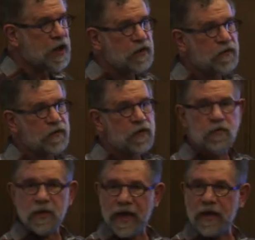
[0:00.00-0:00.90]
at
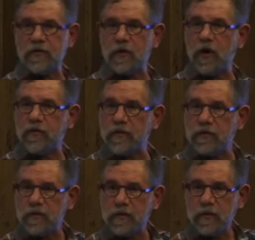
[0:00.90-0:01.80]
inferred behavior often.
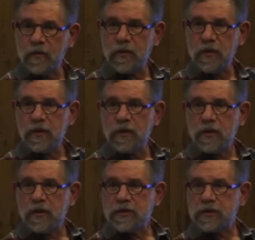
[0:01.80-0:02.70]

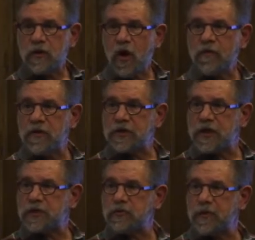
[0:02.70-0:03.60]
So often the
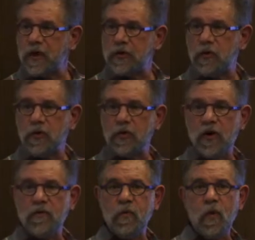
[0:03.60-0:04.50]
test will be on the order
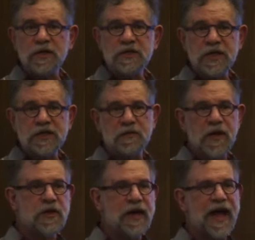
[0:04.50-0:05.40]
of, was this
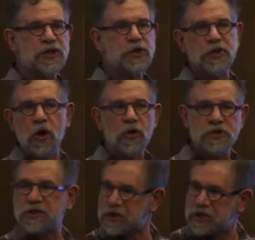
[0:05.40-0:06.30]
method actually
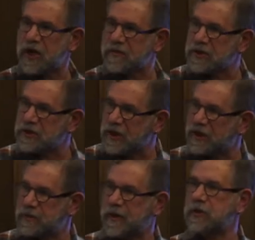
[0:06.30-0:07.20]
called 6 times because I
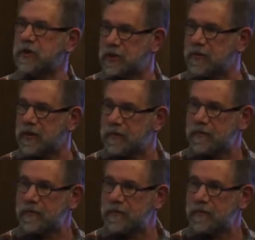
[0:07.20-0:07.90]
expected it to be?